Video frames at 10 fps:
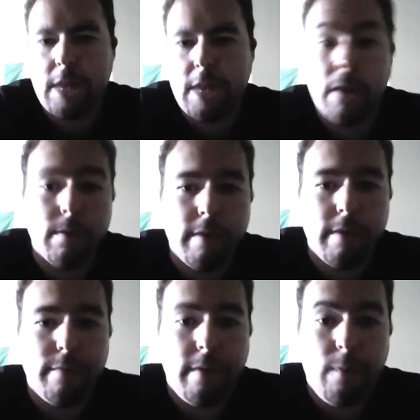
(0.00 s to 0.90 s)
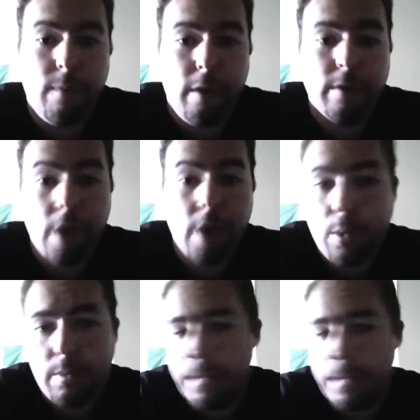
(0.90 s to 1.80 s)
You know, if we're
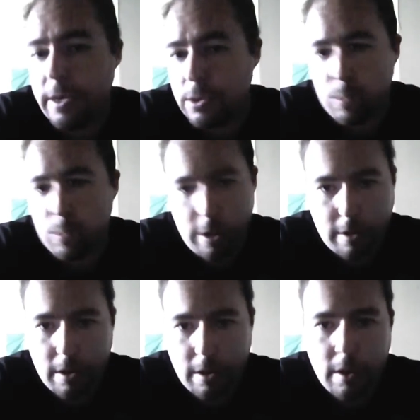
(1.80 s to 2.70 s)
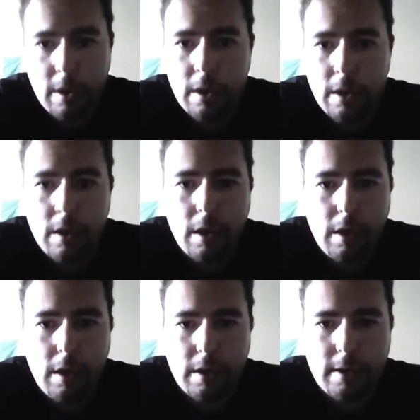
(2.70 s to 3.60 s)
known because we're
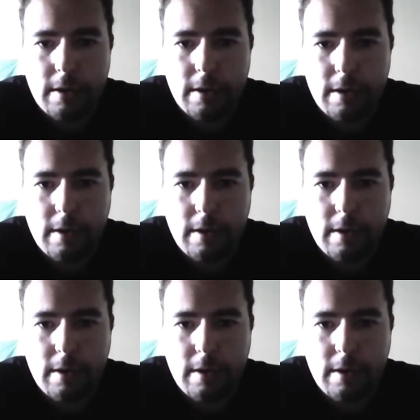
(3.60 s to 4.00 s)
a